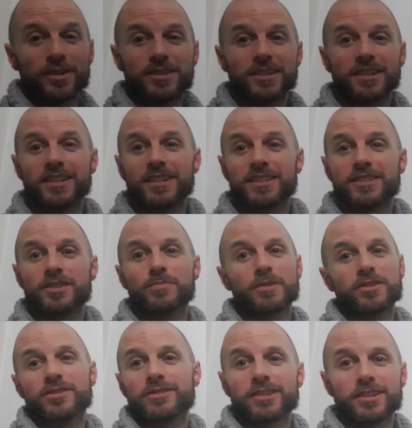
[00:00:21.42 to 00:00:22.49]
there's
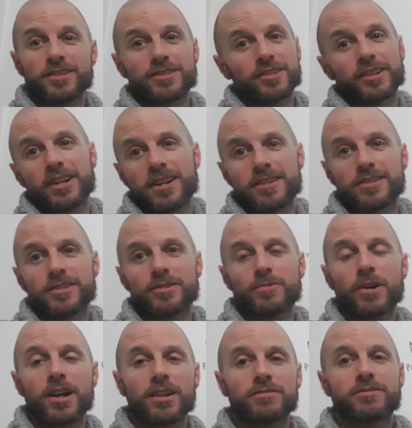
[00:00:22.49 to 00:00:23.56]
been studies done on it as
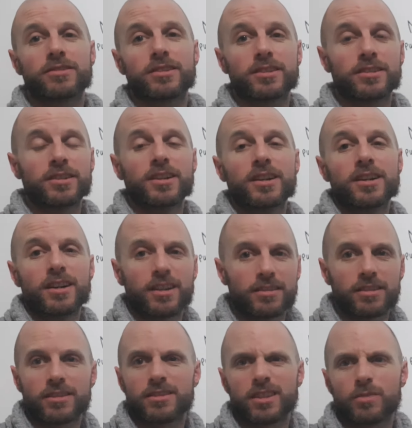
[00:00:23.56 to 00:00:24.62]
well on
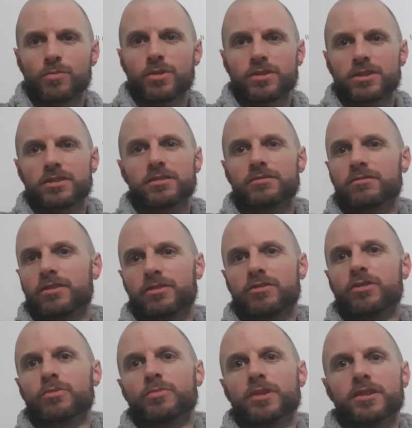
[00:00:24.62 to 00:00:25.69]
things like muscle
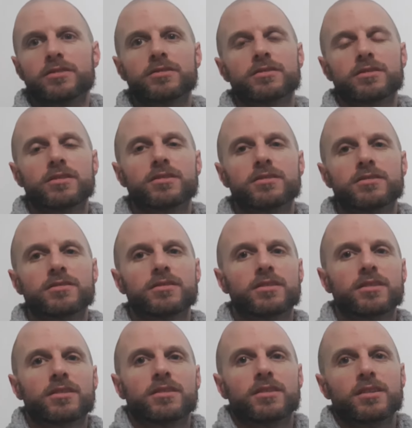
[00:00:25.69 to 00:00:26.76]
recruitment and
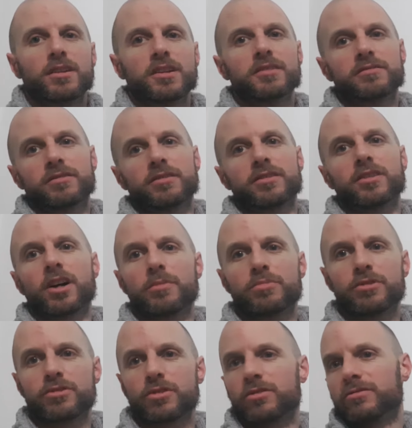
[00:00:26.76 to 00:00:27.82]
for
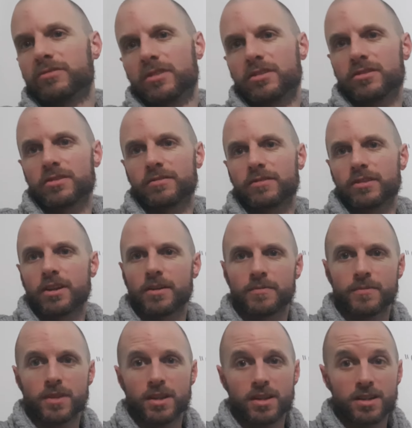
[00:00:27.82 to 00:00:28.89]
hypertrophy and stuff like that.
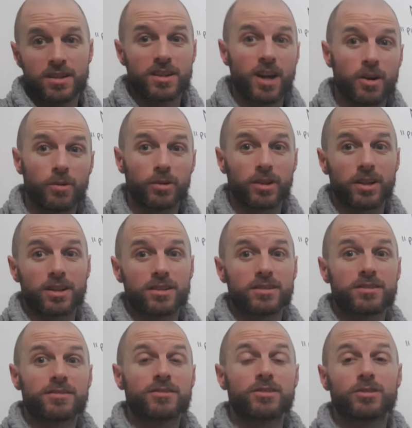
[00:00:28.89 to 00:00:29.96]
I won't get
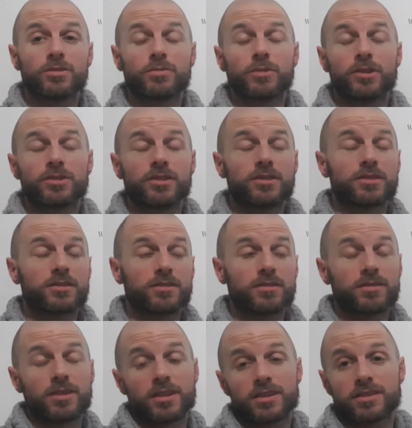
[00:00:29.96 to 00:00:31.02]
in too much into
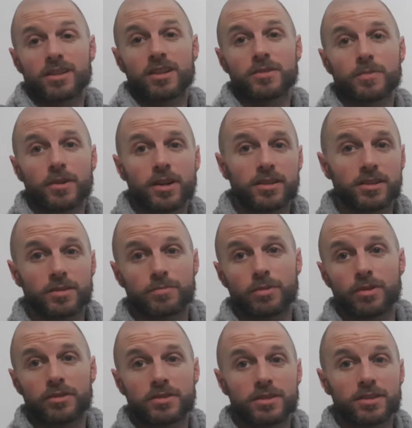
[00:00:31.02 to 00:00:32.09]
the science behind it,
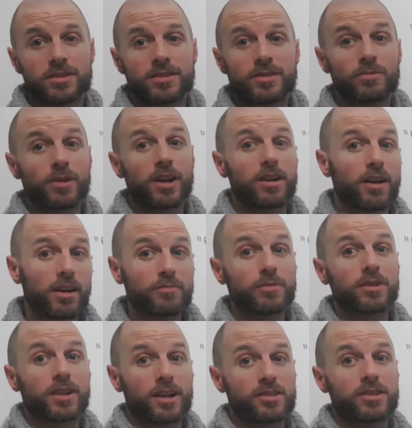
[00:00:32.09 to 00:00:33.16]
but it's a way I've been
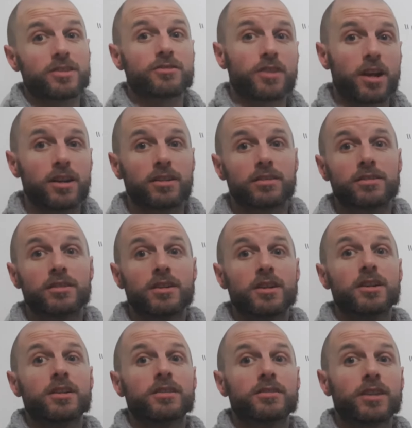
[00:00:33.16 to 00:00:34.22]
actually training,
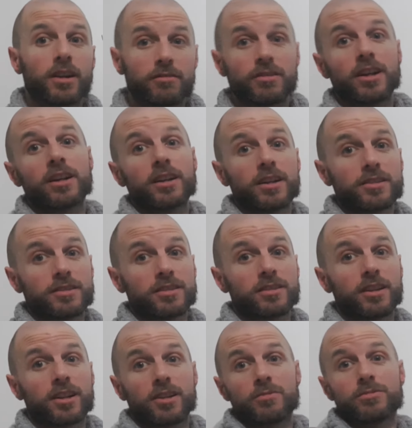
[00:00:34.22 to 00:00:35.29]
not realizing
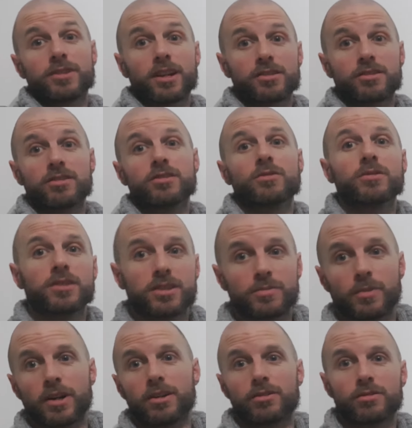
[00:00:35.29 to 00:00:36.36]
that I was actually doing this
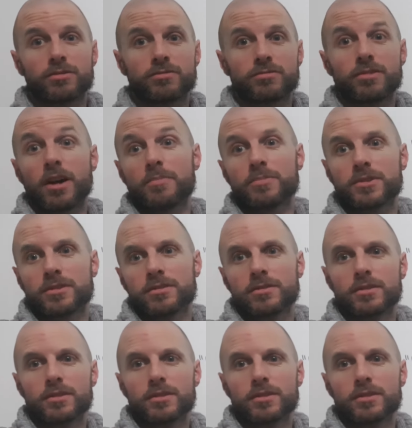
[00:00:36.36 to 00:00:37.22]
MYO reps.